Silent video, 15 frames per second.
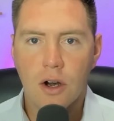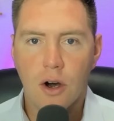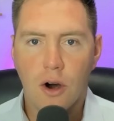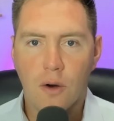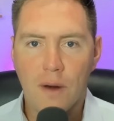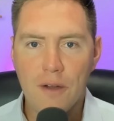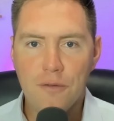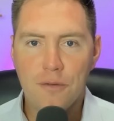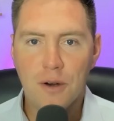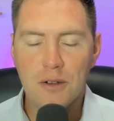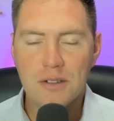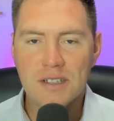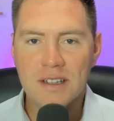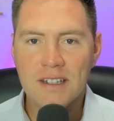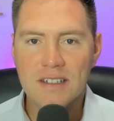All right,
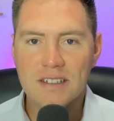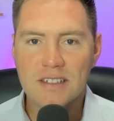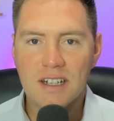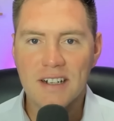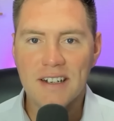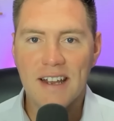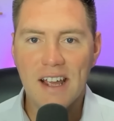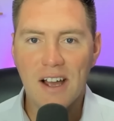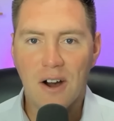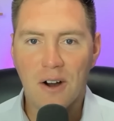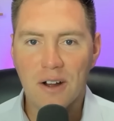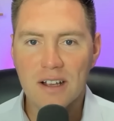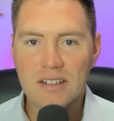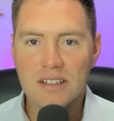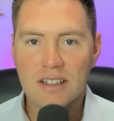folks, in this Sunday,
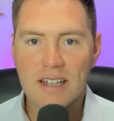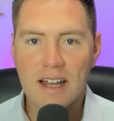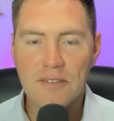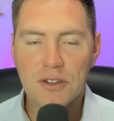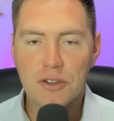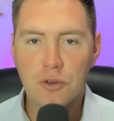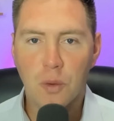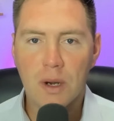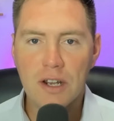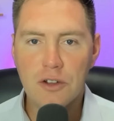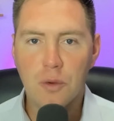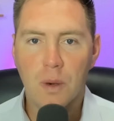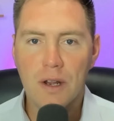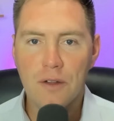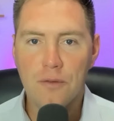August 11,
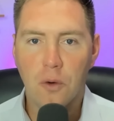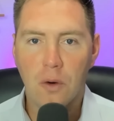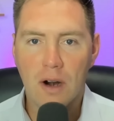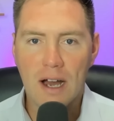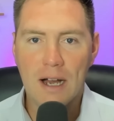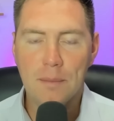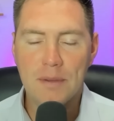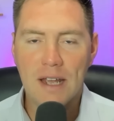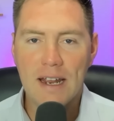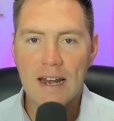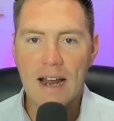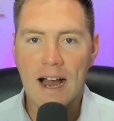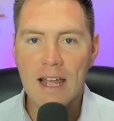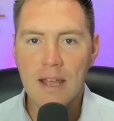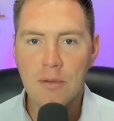2024 update,
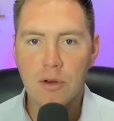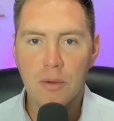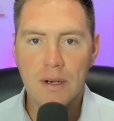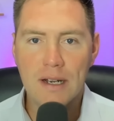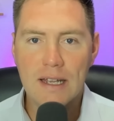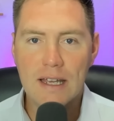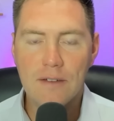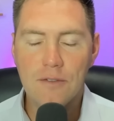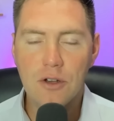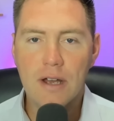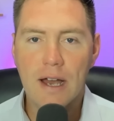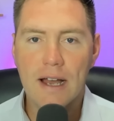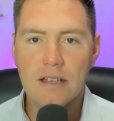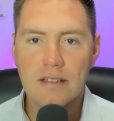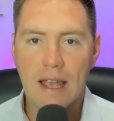I am going to give you
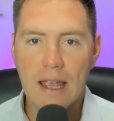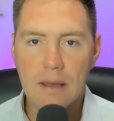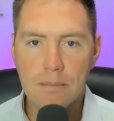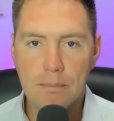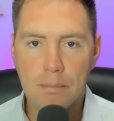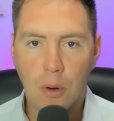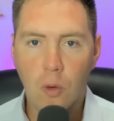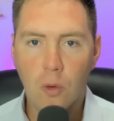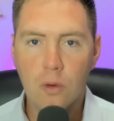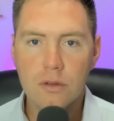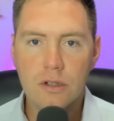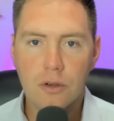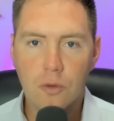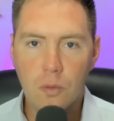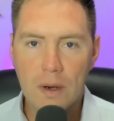guys a
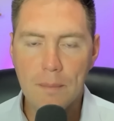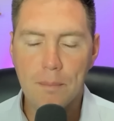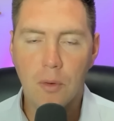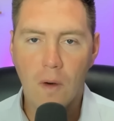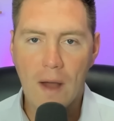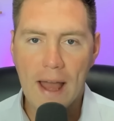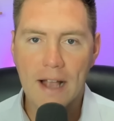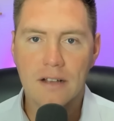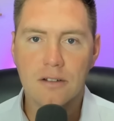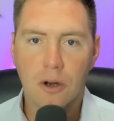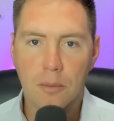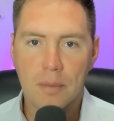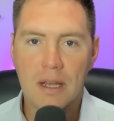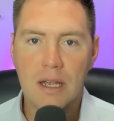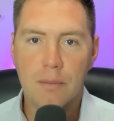bold Ripple
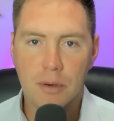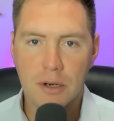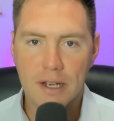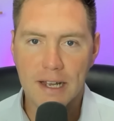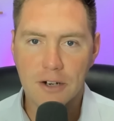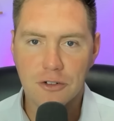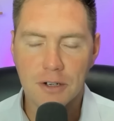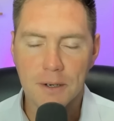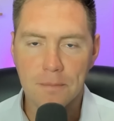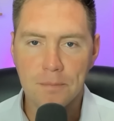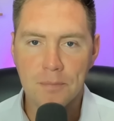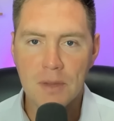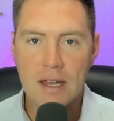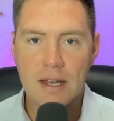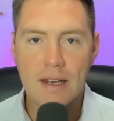XRP prediction.
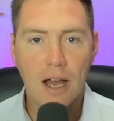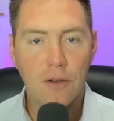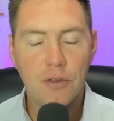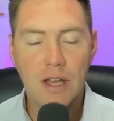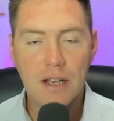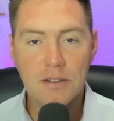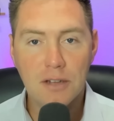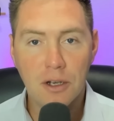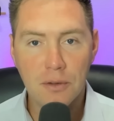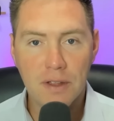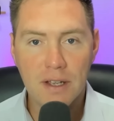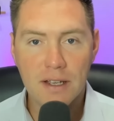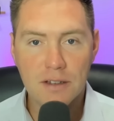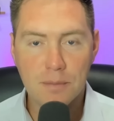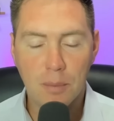Now, if you guys don't
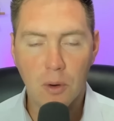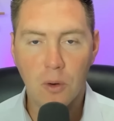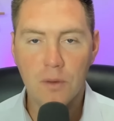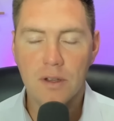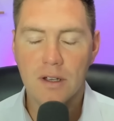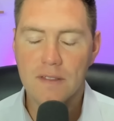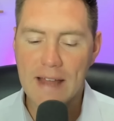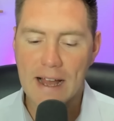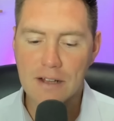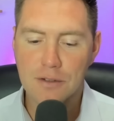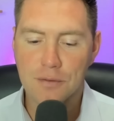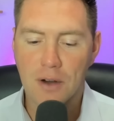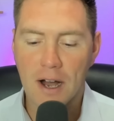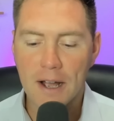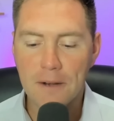think it's bold, that's
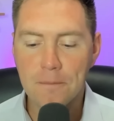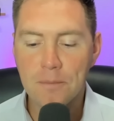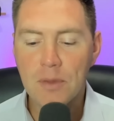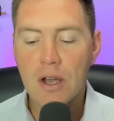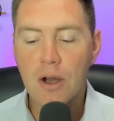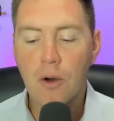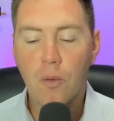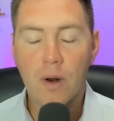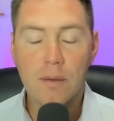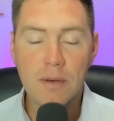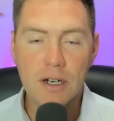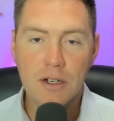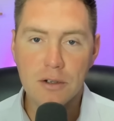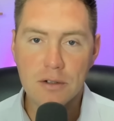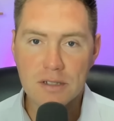fine. What I'm going
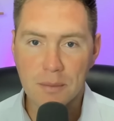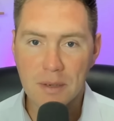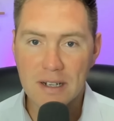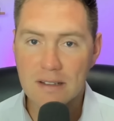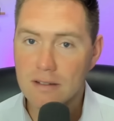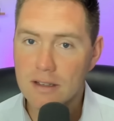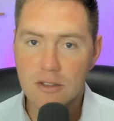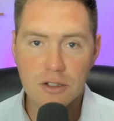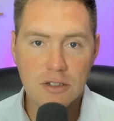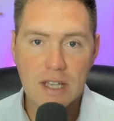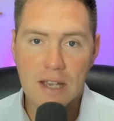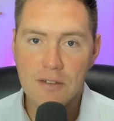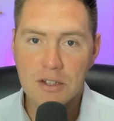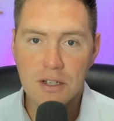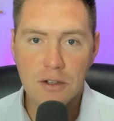to do is I'm going to just
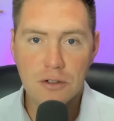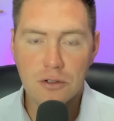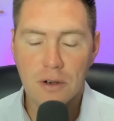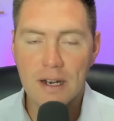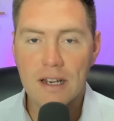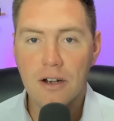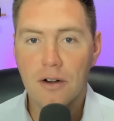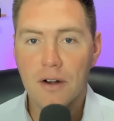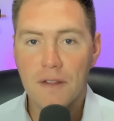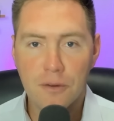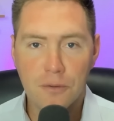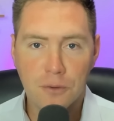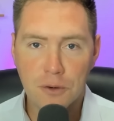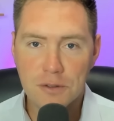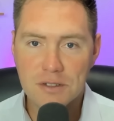give it to you straight here in the
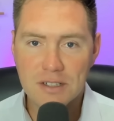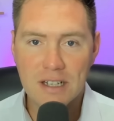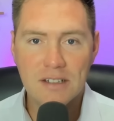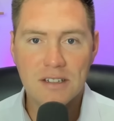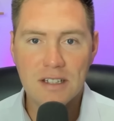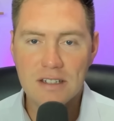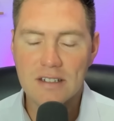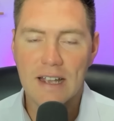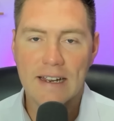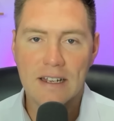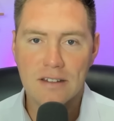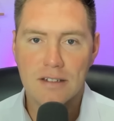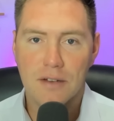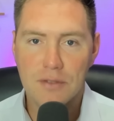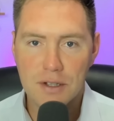first 60
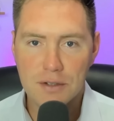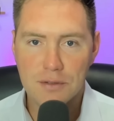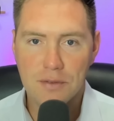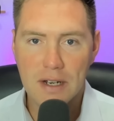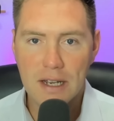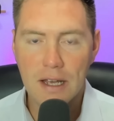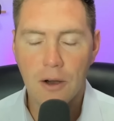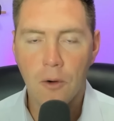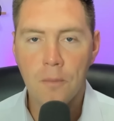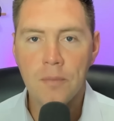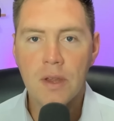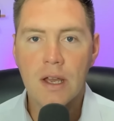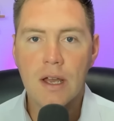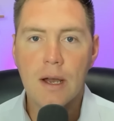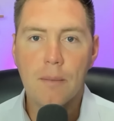seconds of this video,
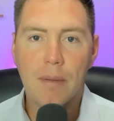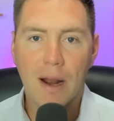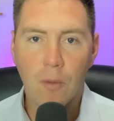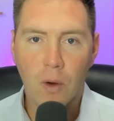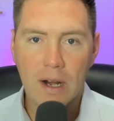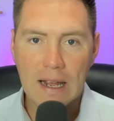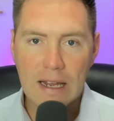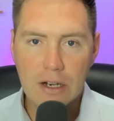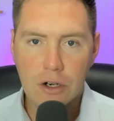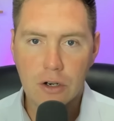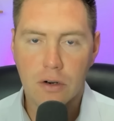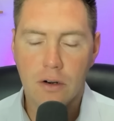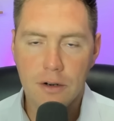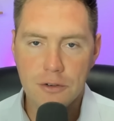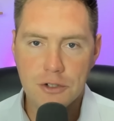but I want to
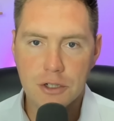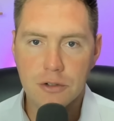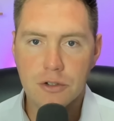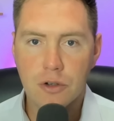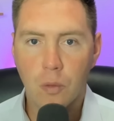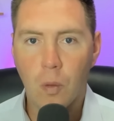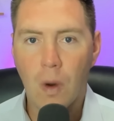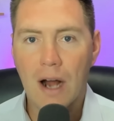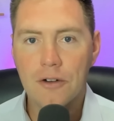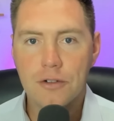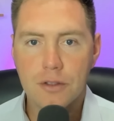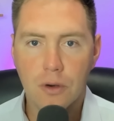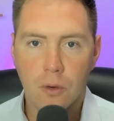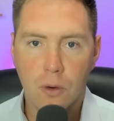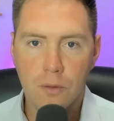encourage you to watch
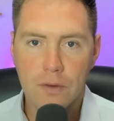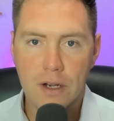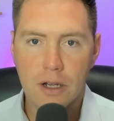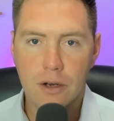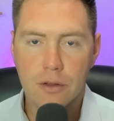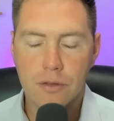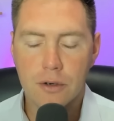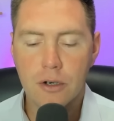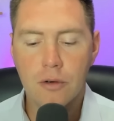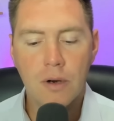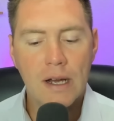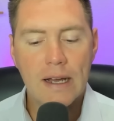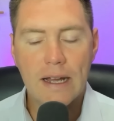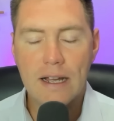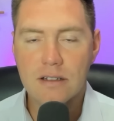the whole video through.
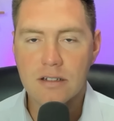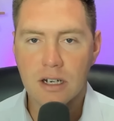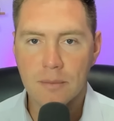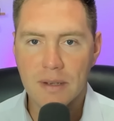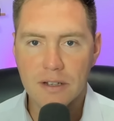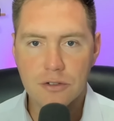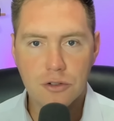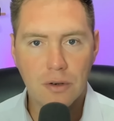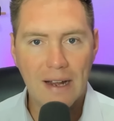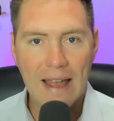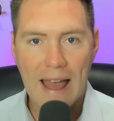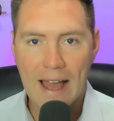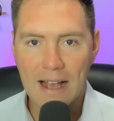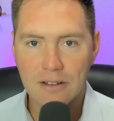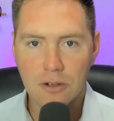It's going to be a straight
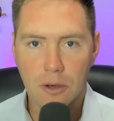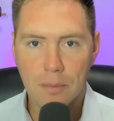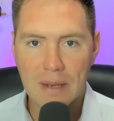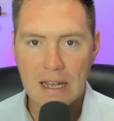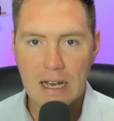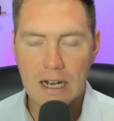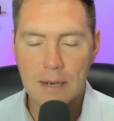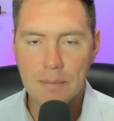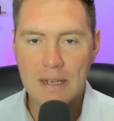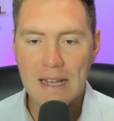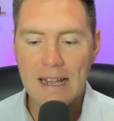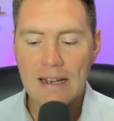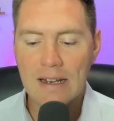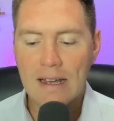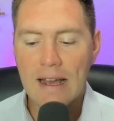XRP
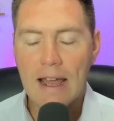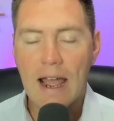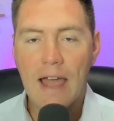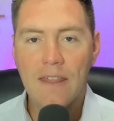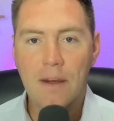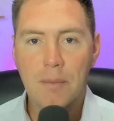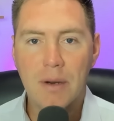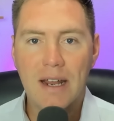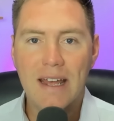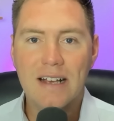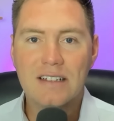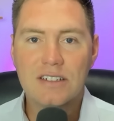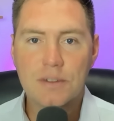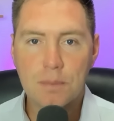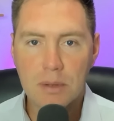update, and I'm going to
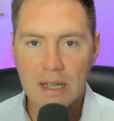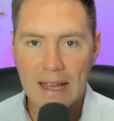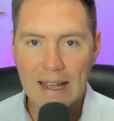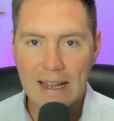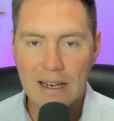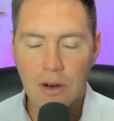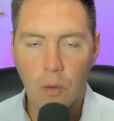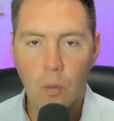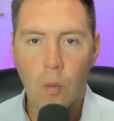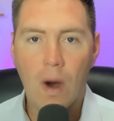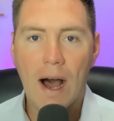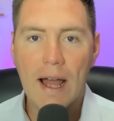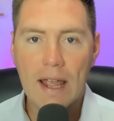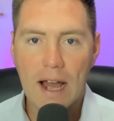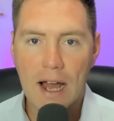explain
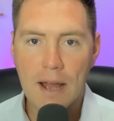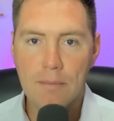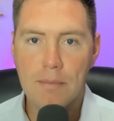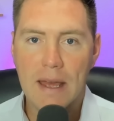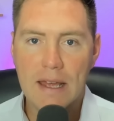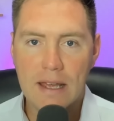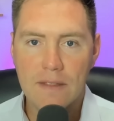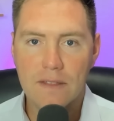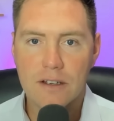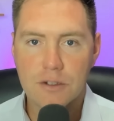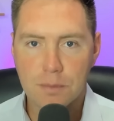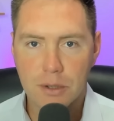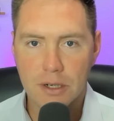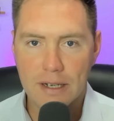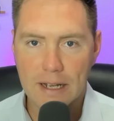why I'm making this
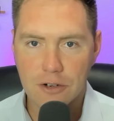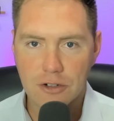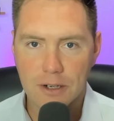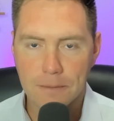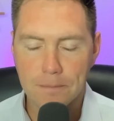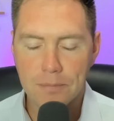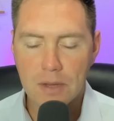prediction.